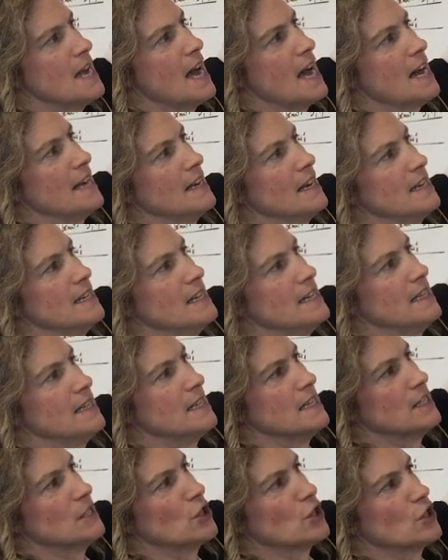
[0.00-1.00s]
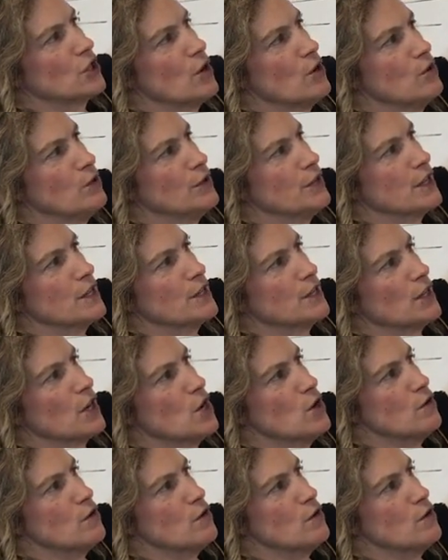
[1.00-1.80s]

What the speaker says: and I need this shoulder to